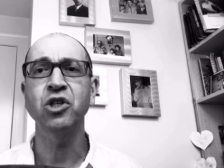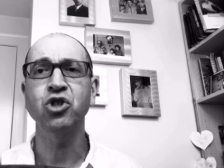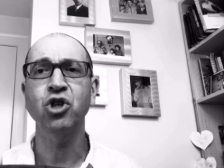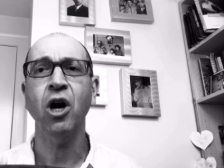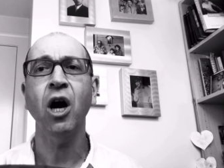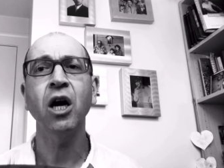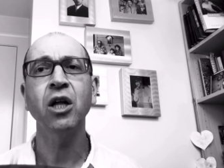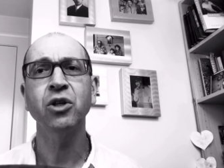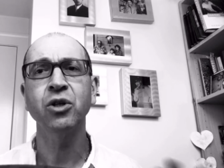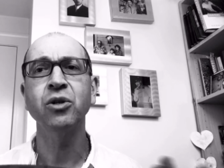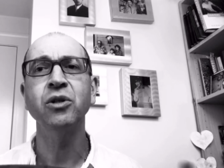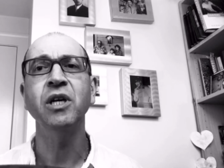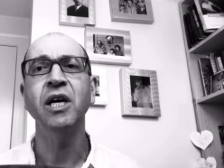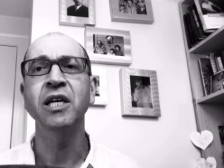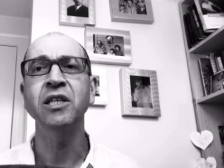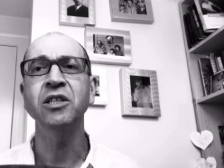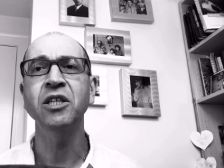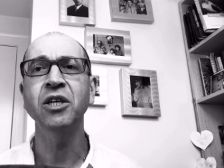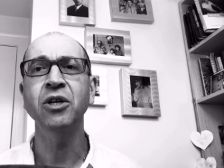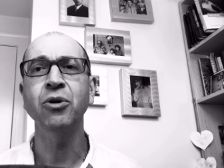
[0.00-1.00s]
childhood
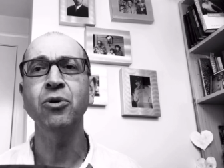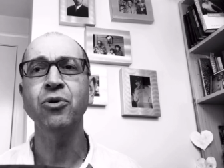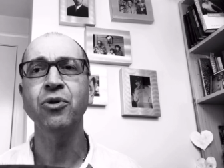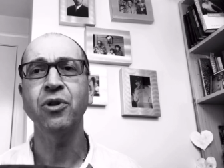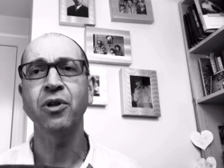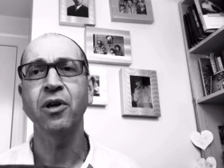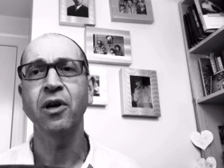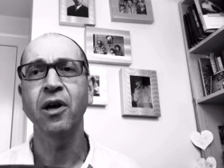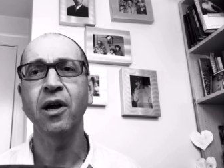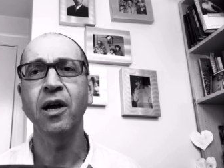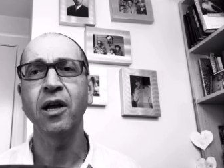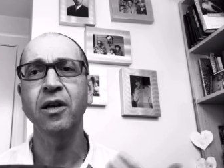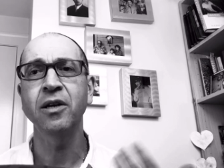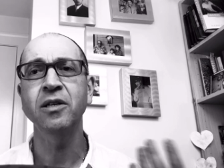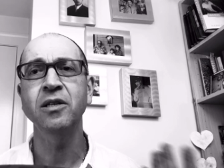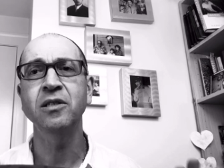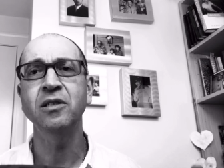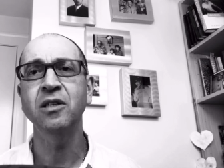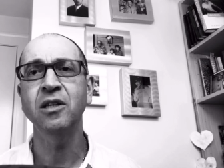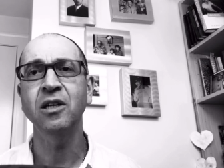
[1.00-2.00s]
and youth,
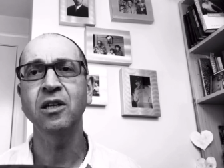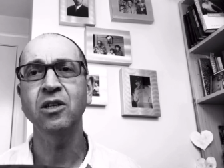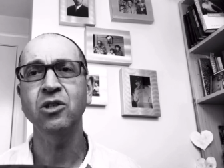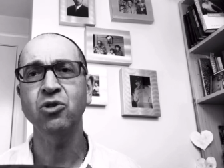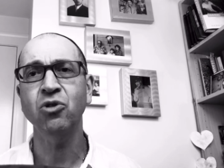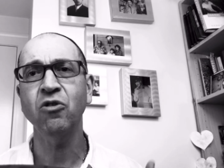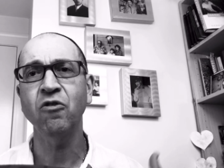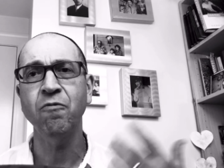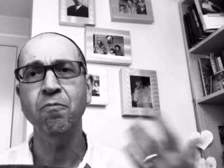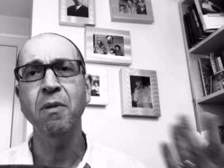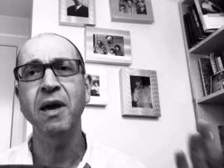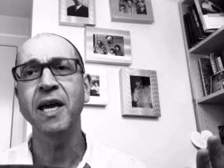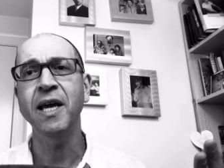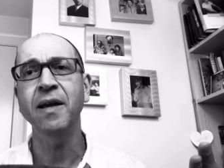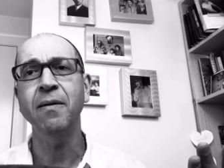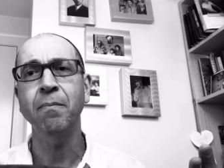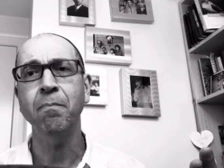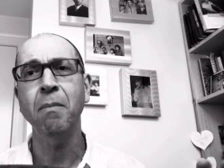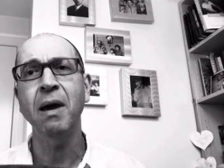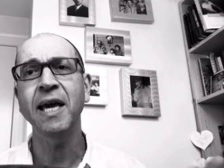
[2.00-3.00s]
and sort of
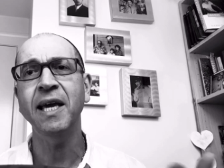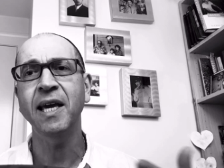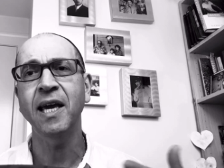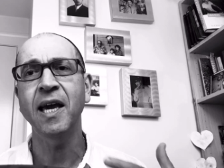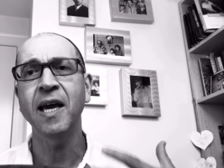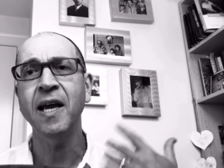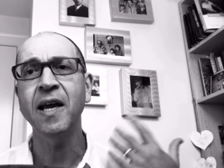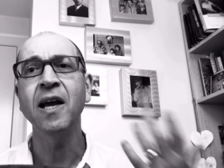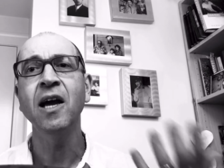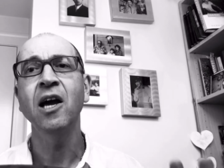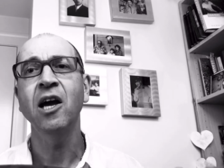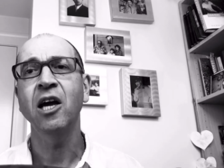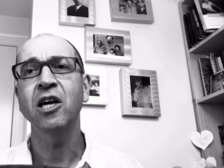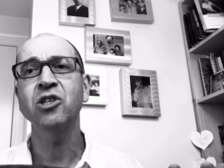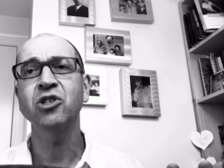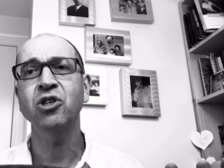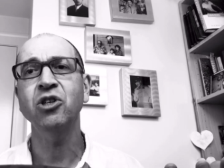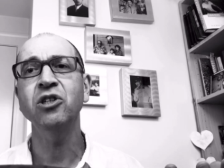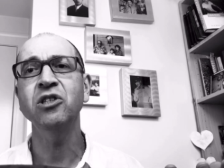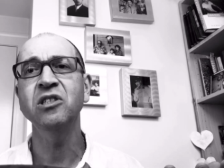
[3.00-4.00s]
making a
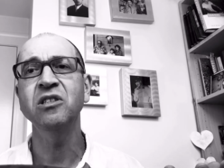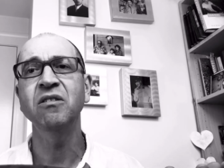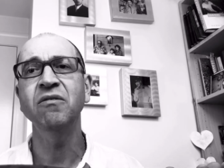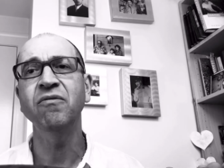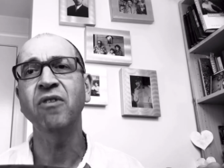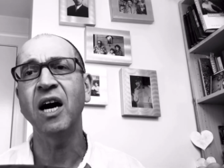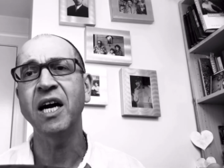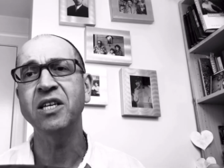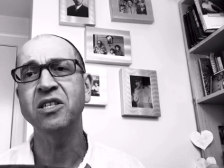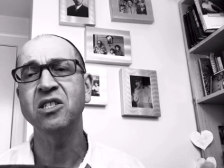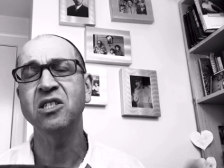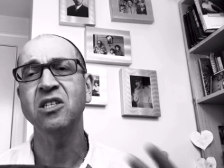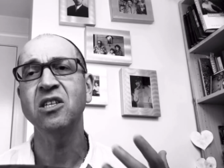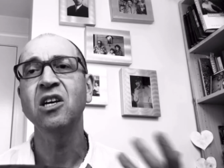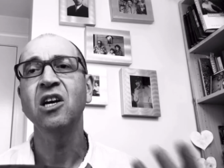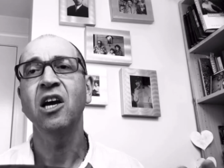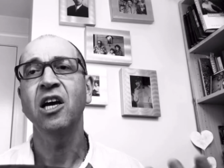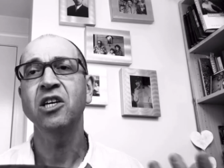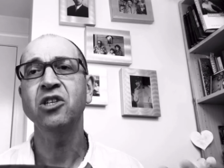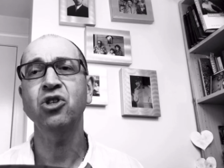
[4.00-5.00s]
certain device,
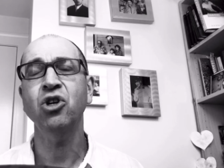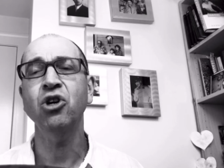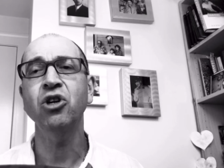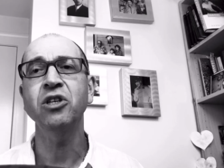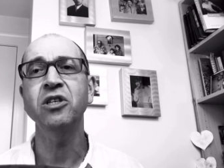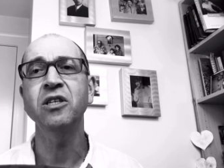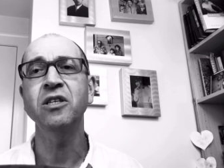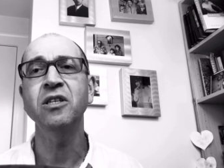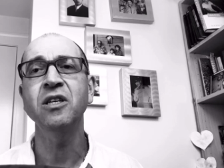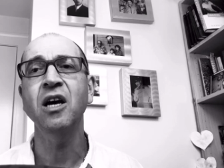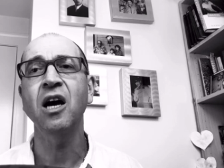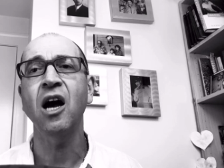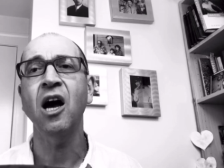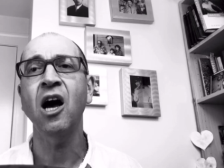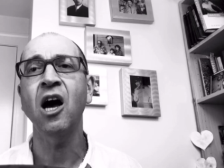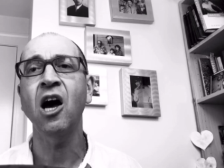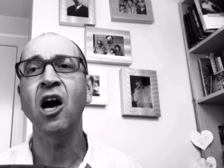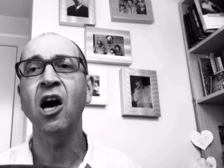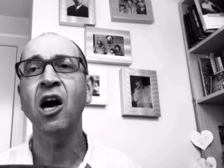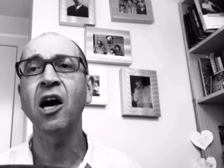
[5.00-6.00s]

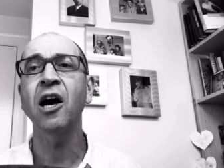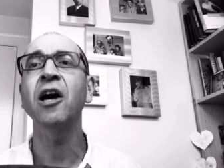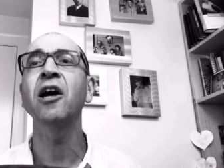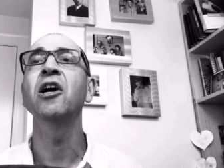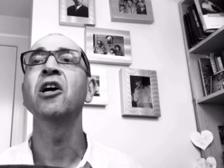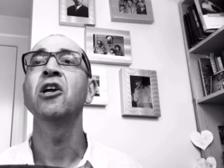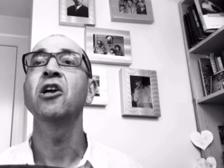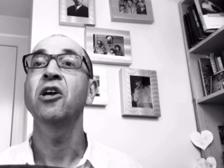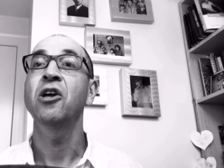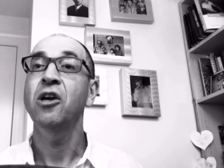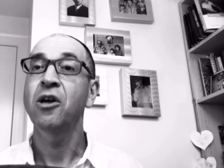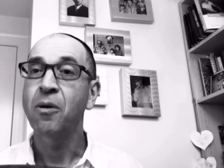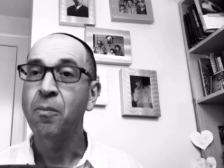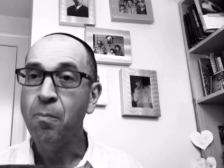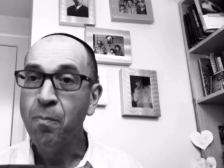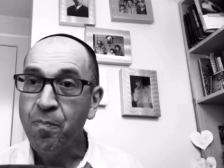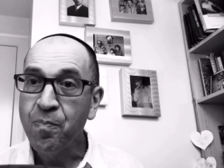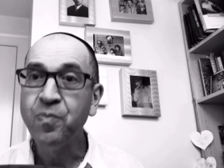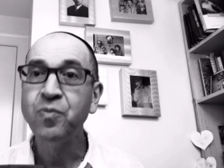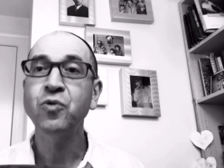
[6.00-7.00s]
a
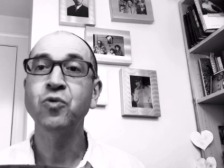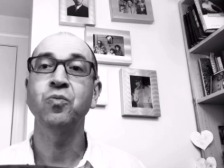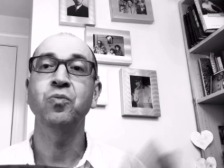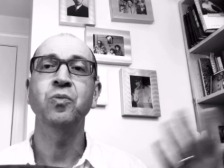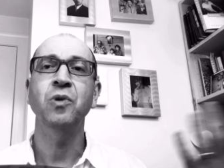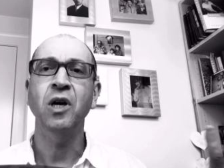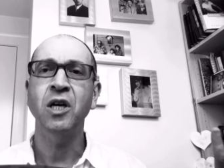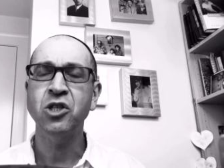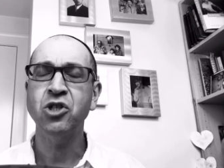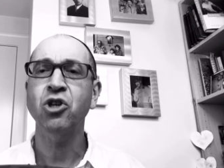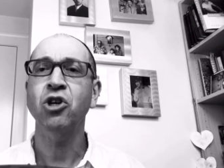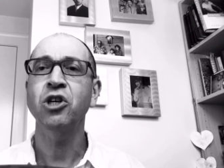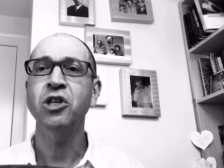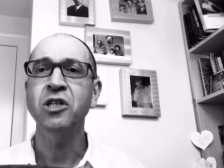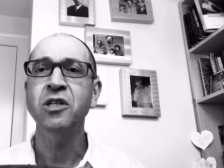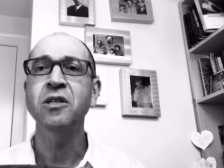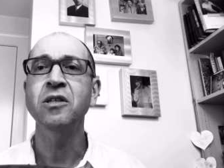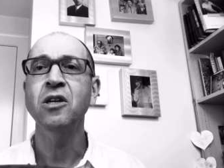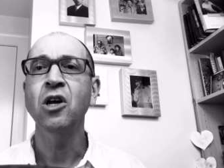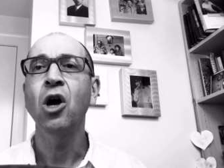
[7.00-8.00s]

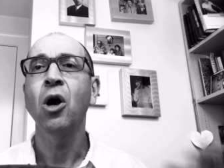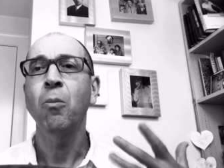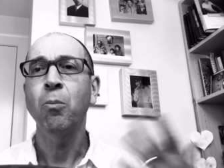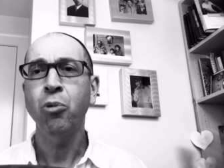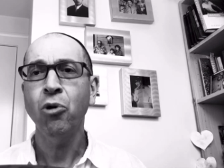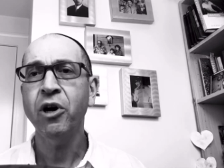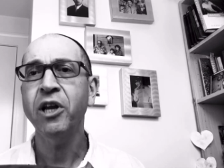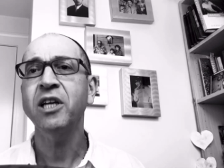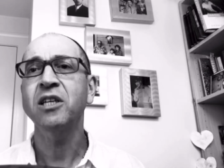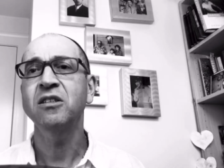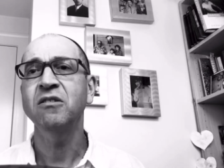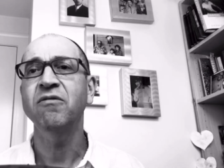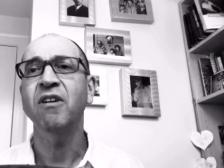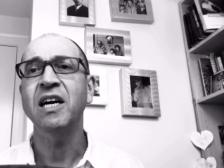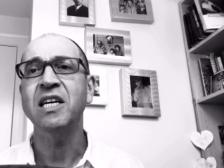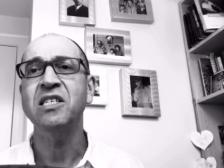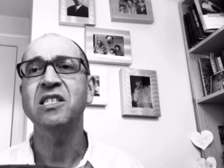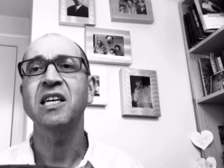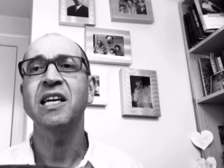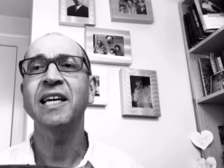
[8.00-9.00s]
certain poetic
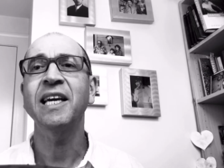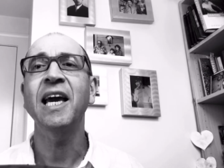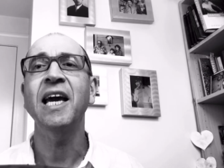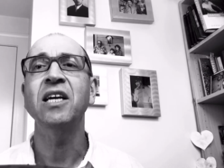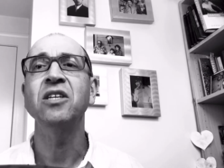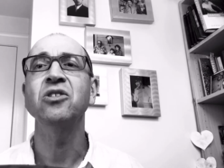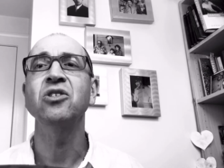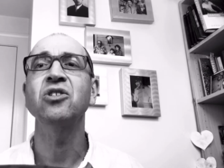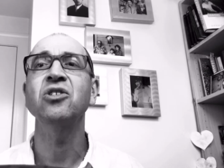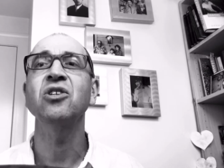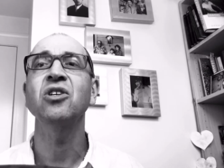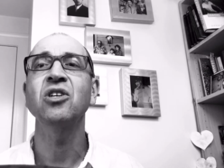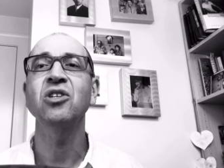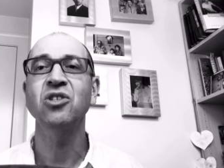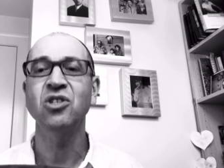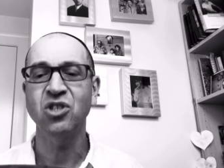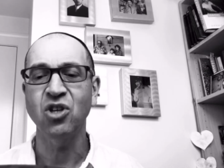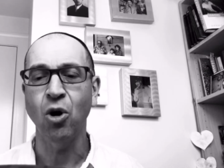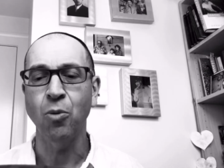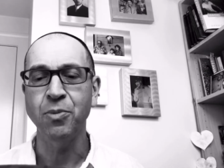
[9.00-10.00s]
device against
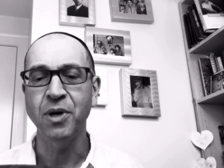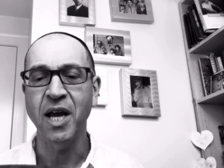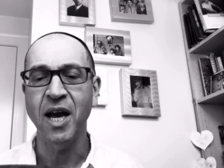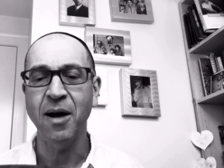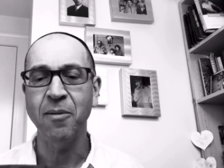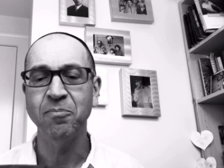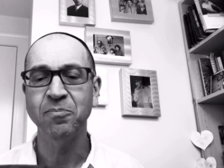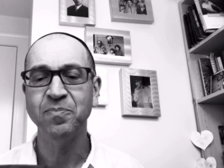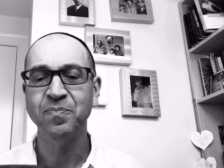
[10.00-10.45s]
insomnia.